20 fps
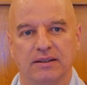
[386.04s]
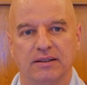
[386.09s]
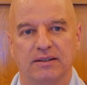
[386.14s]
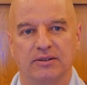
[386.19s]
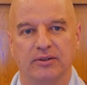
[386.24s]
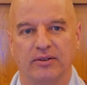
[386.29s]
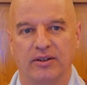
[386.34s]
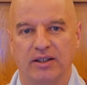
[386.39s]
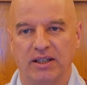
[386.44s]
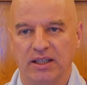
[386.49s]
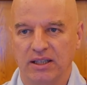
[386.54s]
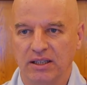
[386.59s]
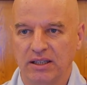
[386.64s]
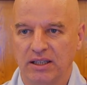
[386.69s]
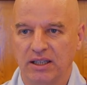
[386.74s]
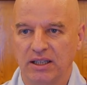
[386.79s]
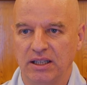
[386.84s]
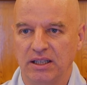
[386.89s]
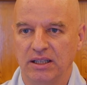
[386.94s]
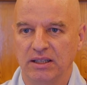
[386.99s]
So
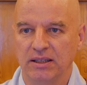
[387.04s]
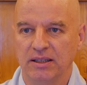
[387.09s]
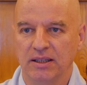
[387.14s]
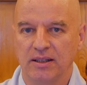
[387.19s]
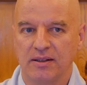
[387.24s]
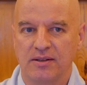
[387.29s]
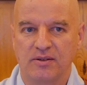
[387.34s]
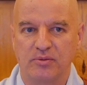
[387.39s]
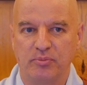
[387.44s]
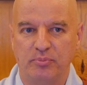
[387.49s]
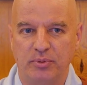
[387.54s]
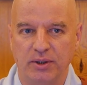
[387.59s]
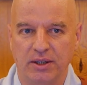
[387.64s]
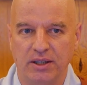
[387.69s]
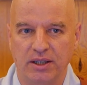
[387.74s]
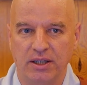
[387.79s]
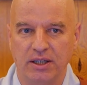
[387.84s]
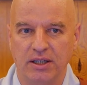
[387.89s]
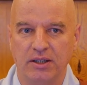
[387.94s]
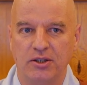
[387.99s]
thinking,
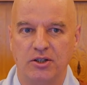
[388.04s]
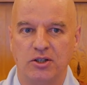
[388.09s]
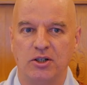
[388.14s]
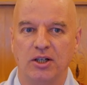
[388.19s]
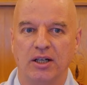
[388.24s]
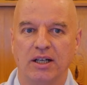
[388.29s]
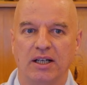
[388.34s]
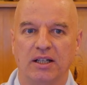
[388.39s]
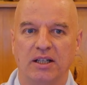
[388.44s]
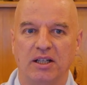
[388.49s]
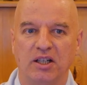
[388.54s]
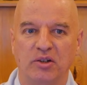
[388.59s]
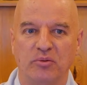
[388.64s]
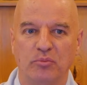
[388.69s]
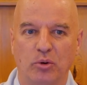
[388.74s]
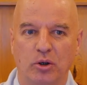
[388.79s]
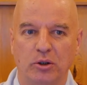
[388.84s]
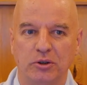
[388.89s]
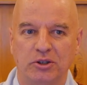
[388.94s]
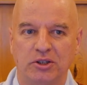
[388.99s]
speech,
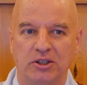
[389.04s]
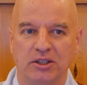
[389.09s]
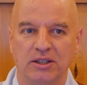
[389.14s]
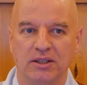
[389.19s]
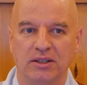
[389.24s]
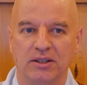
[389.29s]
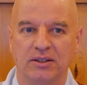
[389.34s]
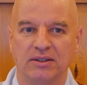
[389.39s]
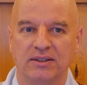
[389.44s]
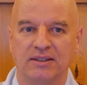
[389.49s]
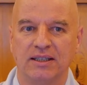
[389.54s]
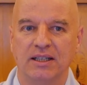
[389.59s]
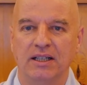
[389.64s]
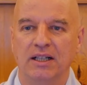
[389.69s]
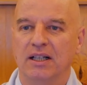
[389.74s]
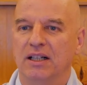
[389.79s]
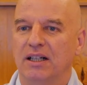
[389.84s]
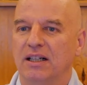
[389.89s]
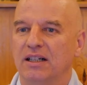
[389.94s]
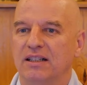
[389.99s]
emotions,
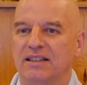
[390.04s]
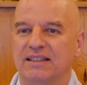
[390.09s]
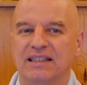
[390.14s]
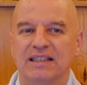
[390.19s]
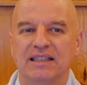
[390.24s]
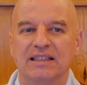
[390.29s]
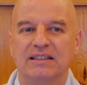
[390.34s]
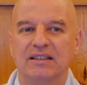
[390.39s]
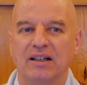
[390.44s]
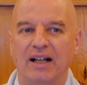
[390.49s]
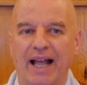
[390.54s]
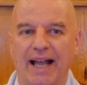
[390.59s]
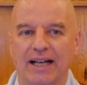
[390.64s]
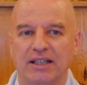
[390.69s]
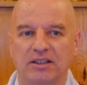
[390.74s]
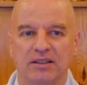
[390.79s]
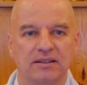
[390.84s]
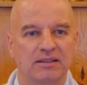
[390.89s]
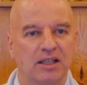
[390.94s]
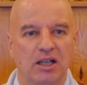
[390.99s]
these little
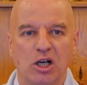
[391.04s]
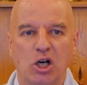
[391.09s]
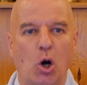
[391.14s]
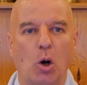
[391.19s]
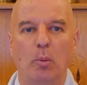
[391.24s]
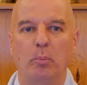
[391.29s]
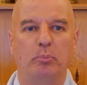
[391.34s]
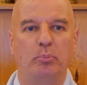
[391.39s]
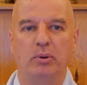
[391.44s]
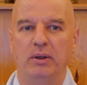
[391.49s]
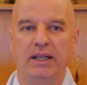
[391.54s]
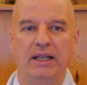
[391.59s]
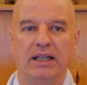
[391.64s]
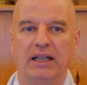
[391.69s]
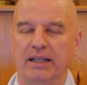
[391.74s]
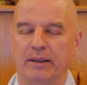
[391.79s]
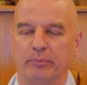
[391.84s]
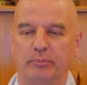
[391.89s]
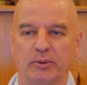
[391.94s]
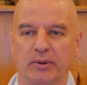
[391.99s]
actions,
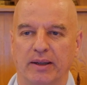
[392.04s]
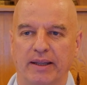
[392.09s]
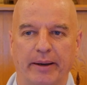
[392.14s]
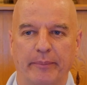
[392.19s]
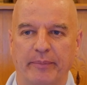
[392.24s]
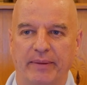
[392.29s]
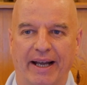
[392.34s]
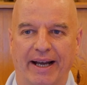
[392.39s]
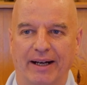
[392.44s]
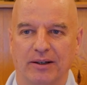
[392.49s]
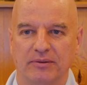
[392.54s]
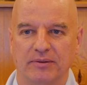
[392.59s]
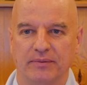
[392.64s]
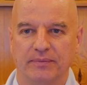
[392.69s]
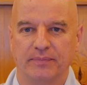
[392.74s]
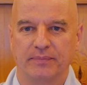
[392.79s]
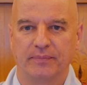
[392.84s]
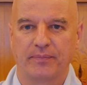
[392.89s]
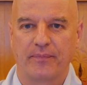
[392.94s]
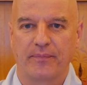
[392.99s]
completely put them down.
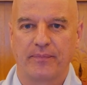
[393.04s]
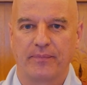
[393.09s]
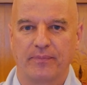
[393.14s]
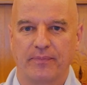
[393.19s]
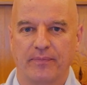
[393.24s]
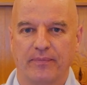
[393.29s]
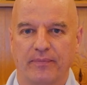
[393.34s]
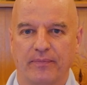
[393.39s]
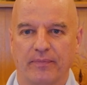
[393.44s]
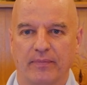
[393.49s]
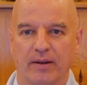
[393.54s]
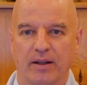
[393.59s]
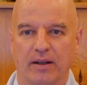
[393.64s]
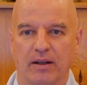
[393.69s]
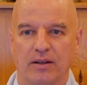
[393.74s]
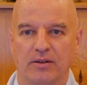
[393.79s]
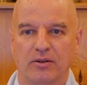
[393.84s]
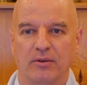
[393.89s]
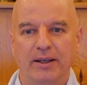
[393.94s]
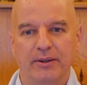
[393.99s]

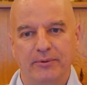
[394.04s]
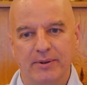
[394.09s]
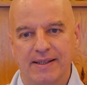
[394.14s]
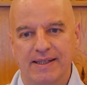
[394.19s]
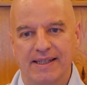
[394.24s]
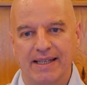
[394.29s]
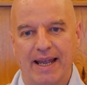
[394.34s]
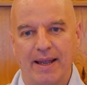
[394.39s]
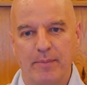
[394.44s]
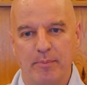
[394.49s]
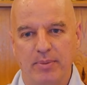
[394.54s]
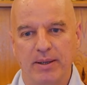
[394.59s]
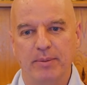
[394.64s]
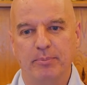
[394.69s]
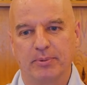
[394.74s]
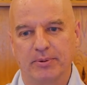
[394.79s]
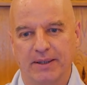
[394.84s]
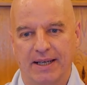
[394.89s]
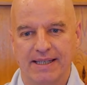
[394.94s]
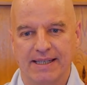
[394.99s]
So when we say be
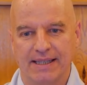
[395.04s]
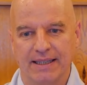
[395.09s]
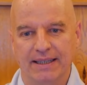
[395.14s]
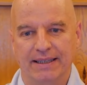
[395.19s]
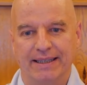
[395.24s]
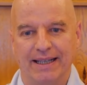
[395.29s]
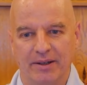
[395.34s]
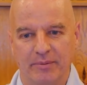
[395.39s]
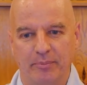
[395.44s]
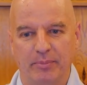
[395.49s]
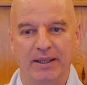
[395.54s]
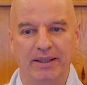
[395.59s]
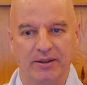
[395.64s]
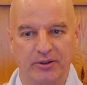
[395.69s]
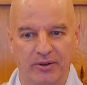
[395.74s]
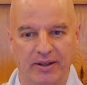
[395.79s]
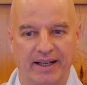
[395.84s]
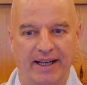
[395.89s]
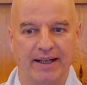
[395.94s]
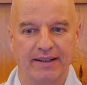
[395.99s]
present and be
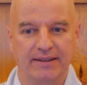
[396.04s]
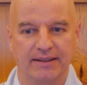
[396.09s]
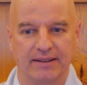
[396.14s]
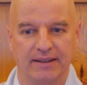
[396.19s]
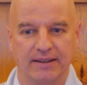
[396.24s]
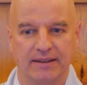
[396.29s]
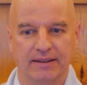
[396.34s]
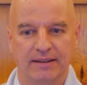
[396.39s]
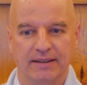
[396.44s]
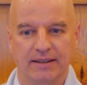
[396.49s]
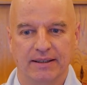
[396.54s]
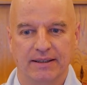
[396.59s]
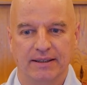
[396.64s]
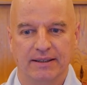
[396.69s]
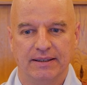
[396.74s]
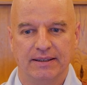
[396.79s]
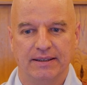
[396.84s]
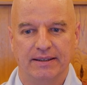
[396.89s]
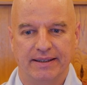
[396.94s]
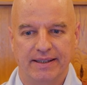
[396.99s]
together,
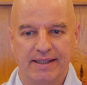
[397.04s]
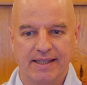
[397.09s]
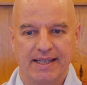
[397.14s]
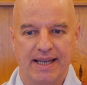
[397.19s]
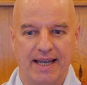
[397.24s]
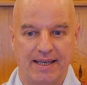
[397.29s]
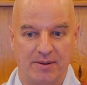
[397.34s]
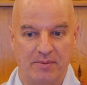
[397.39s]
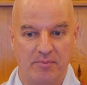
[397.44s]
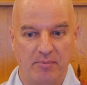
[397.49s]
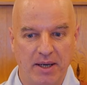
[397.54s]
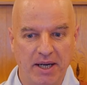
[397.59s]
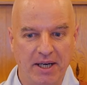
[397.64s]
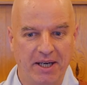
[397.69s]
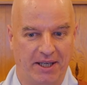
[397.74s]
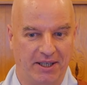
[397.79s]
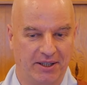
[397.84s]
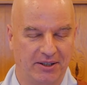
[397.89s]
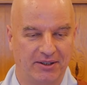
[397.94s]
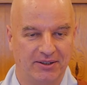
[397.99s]
this has
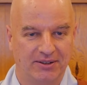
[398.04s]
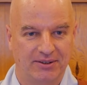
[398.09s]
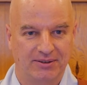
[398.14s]
meaning.